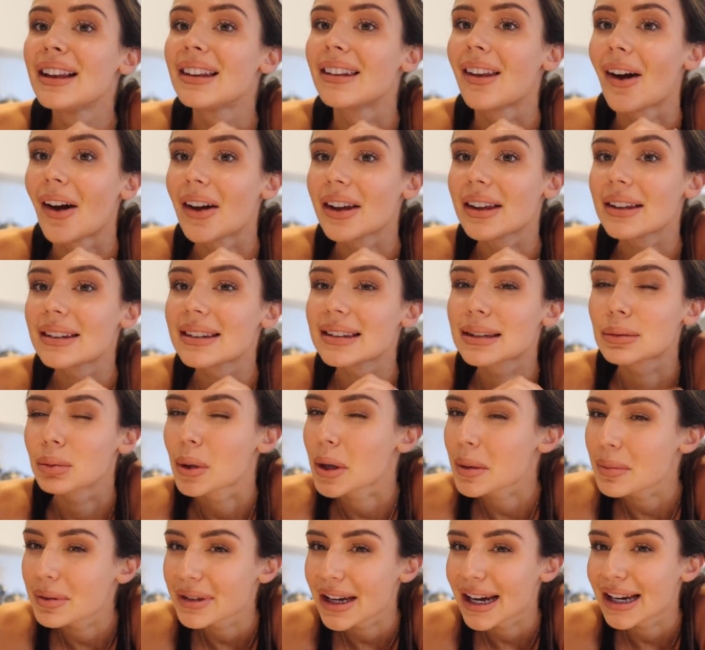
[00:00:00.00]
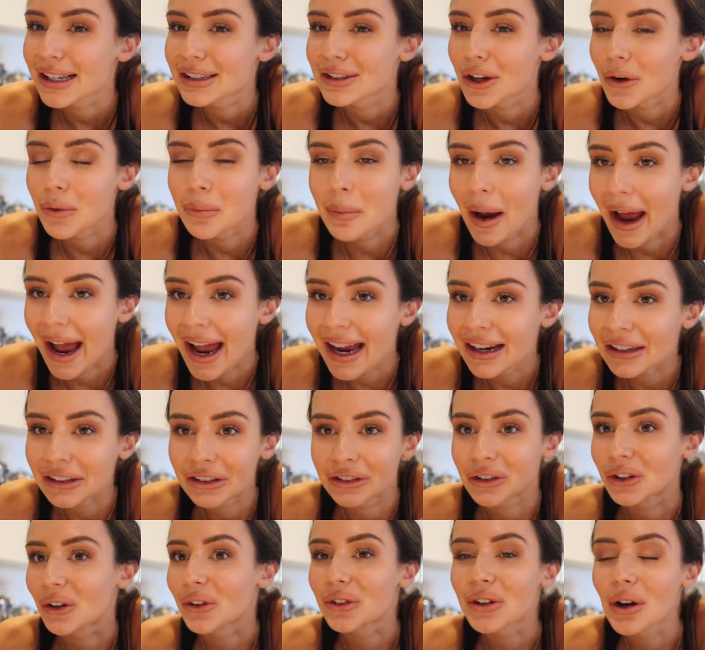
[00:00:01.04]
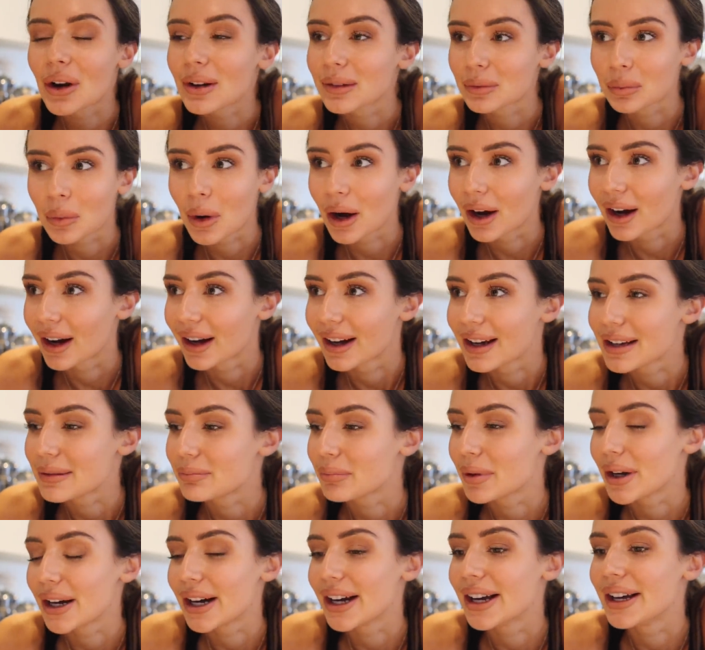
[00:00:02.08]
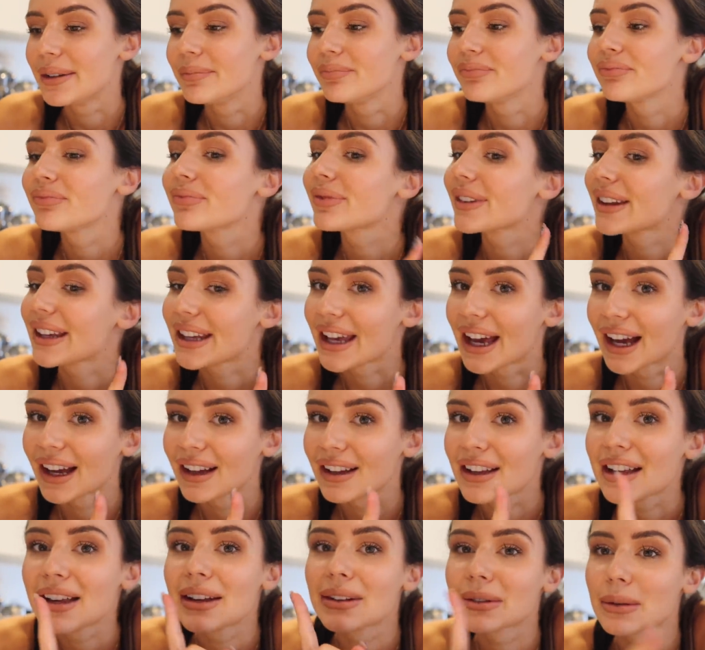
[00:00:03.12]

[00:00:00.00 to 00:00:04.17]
Like sweet potato mash, God knows why, but yeah.